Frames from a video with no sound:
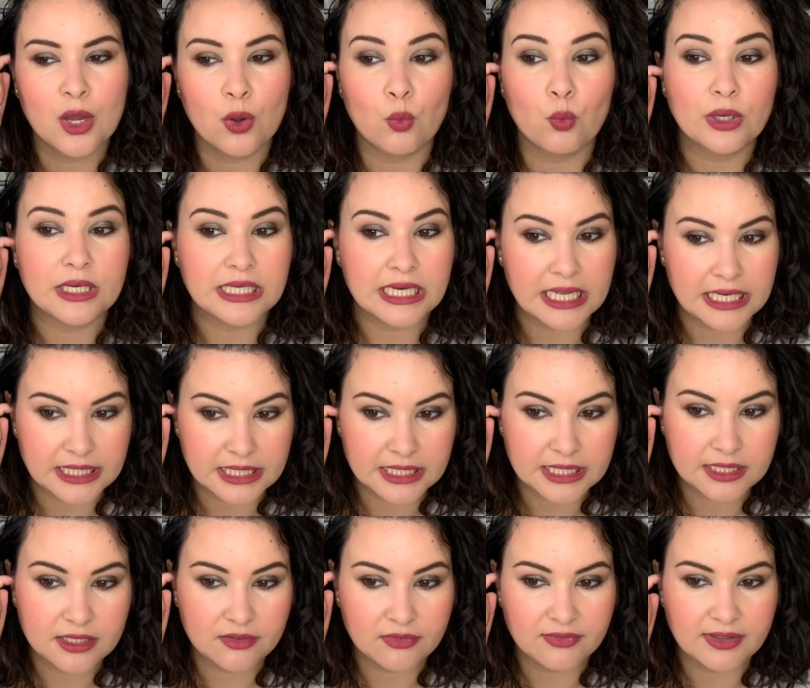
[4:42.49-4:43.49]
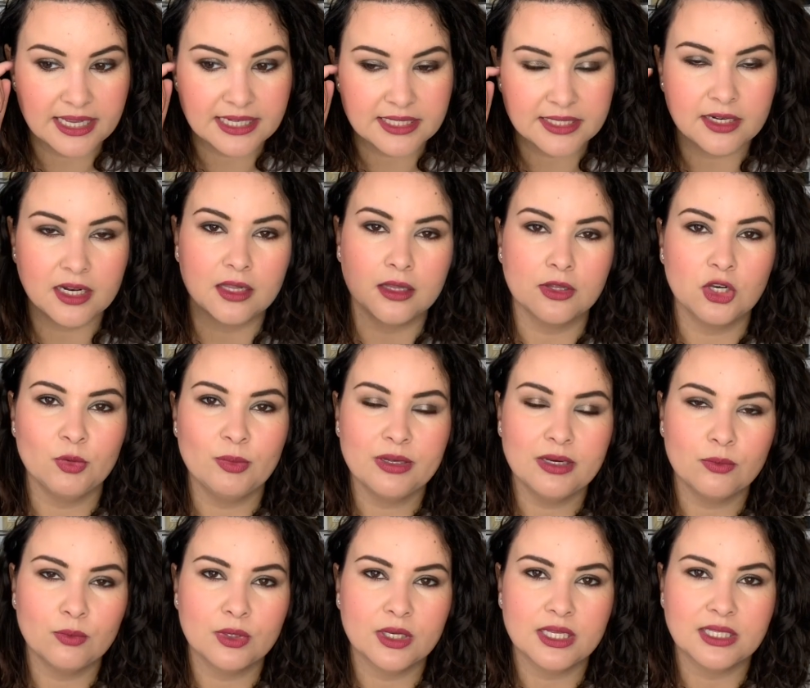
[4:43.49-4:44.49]
What did affect it a little
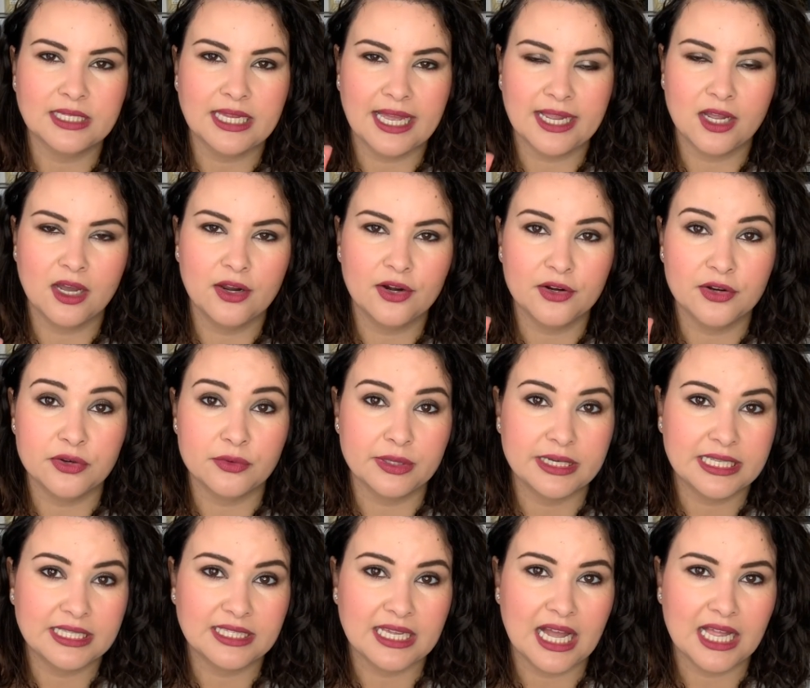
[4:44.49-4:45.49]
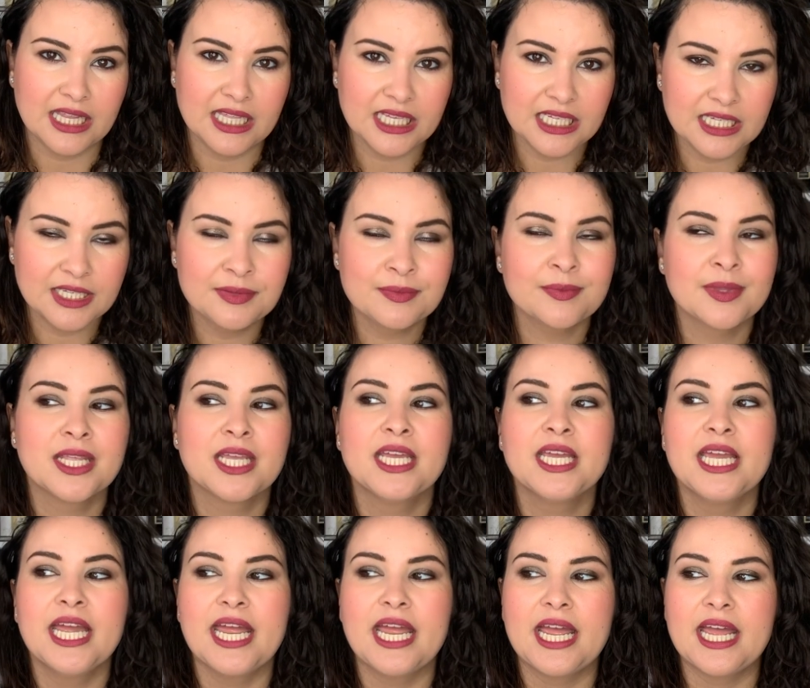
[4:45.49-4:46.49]
bit was I got a Greek salad,
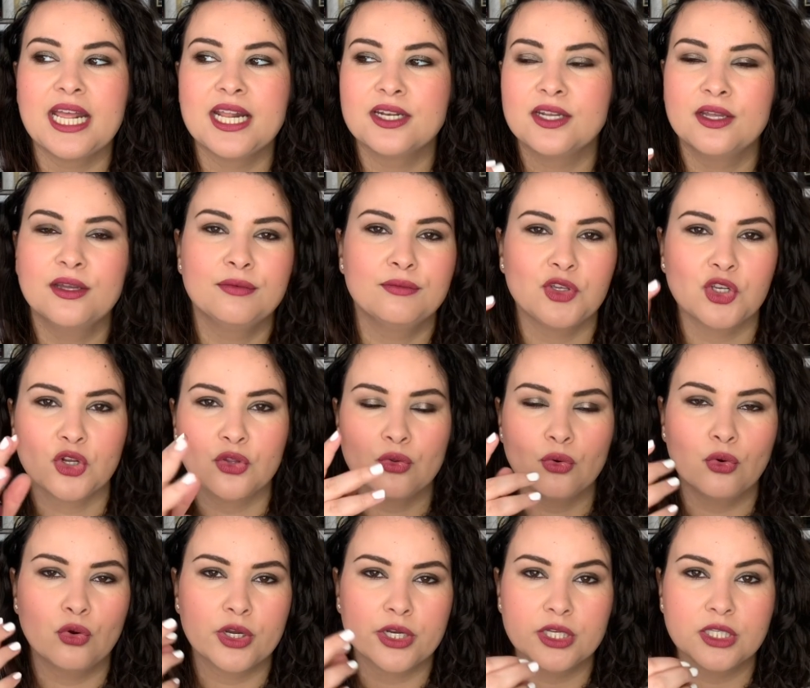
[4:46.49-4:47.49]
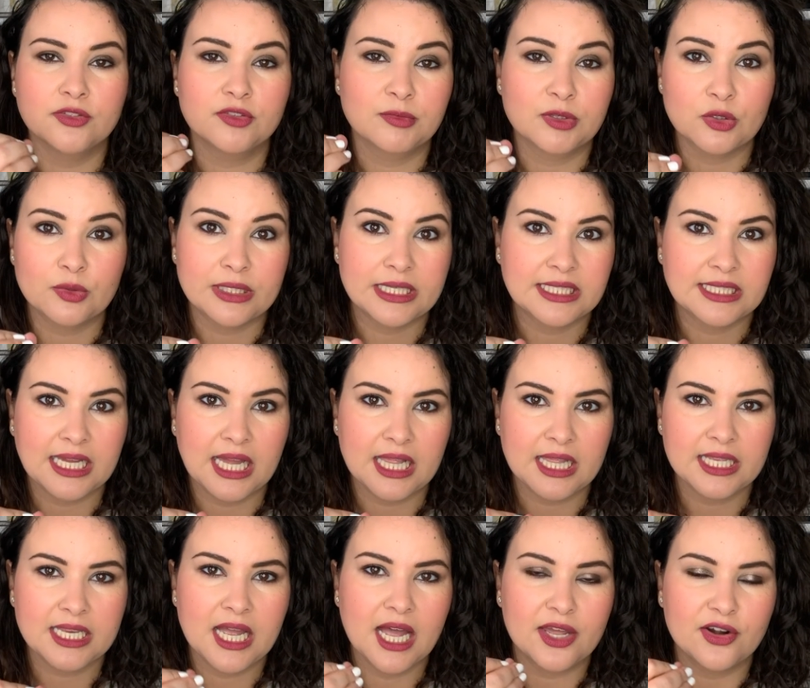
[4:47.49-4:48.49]
and you know the oils from a Greek
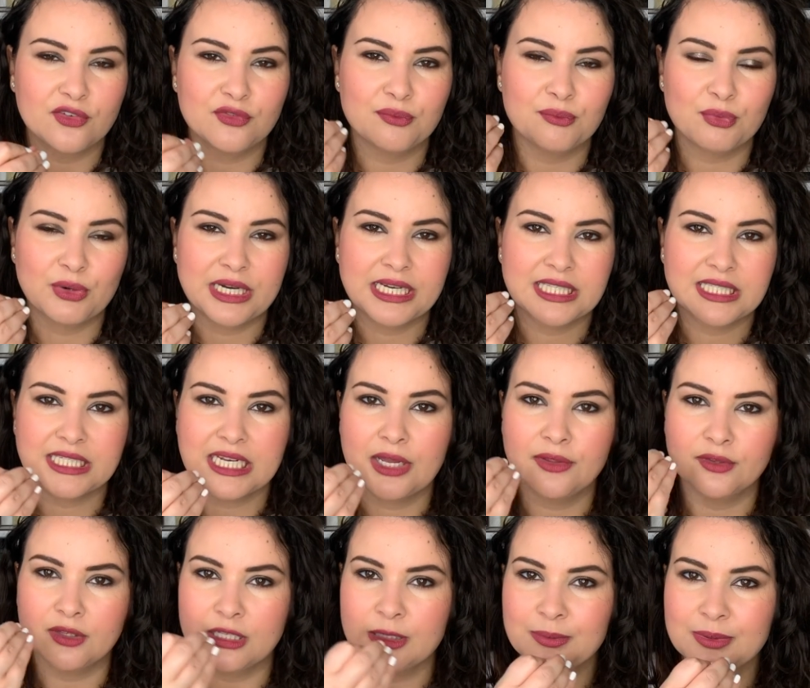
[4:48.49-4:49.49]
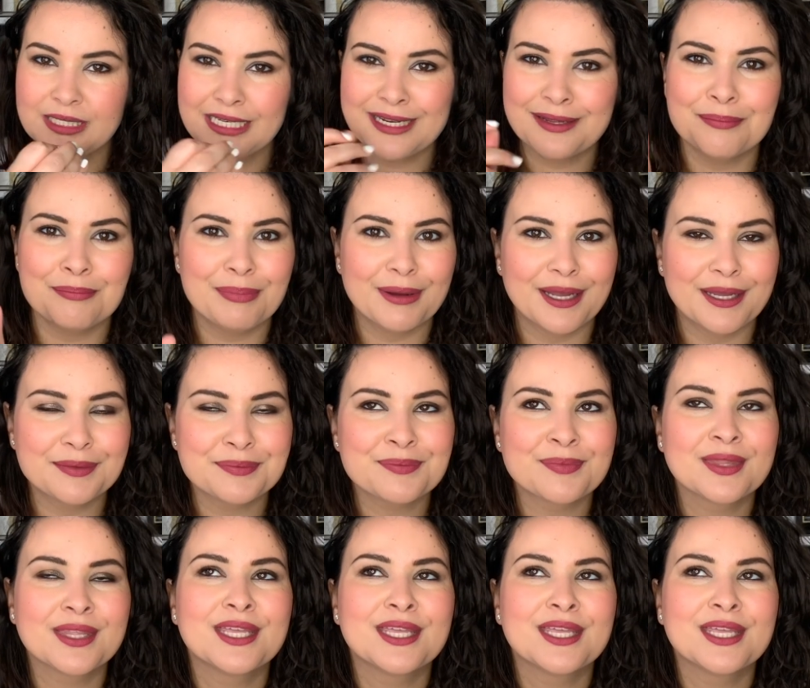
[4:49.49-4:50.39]
salad kind of breaks down the lipstick, but